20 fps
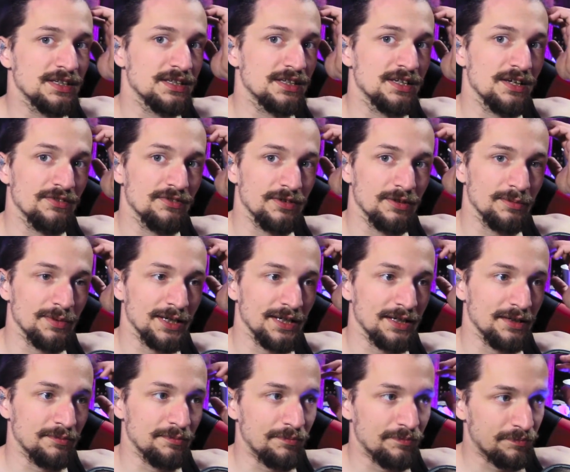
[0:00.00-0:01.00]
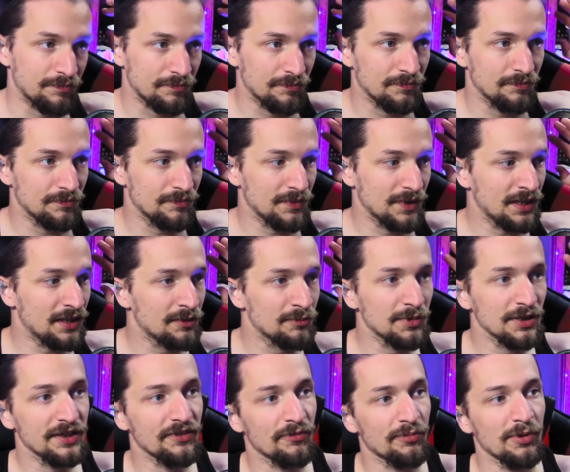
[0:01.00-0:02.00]
giving me an
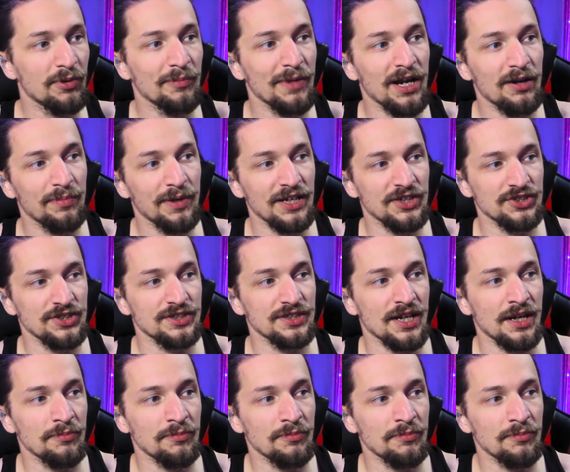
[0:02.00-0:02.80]
unbelievable amount of patience.